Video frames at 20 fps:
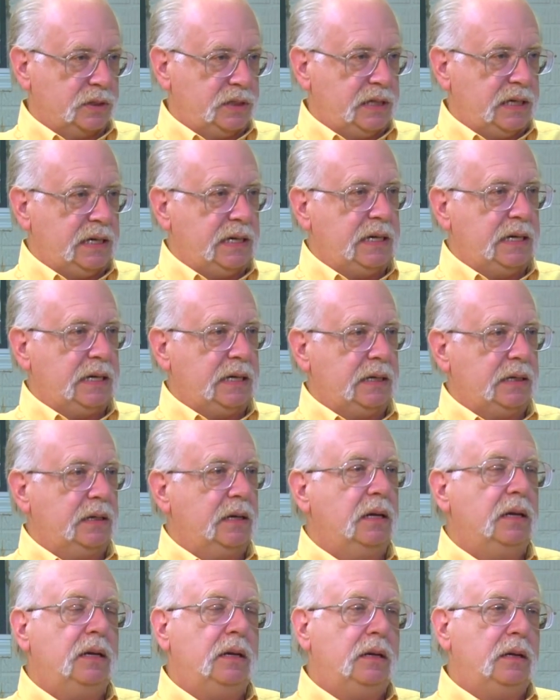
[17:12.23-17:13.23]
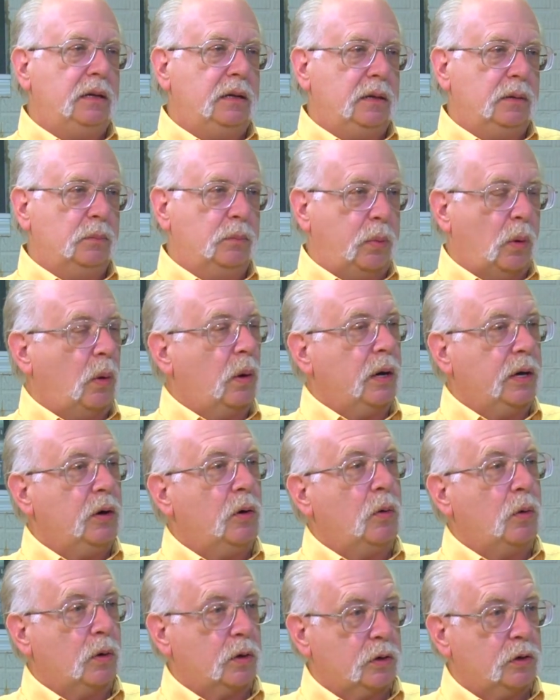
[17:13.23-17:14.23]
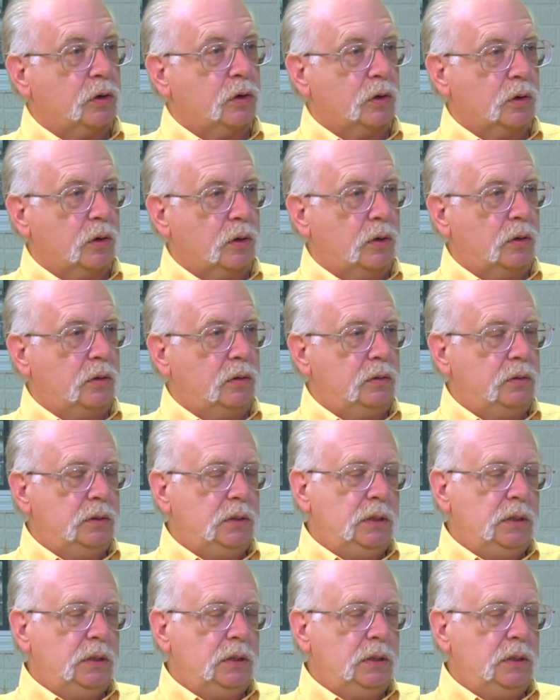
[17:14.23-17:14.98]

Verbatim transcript: teen, boy or girl,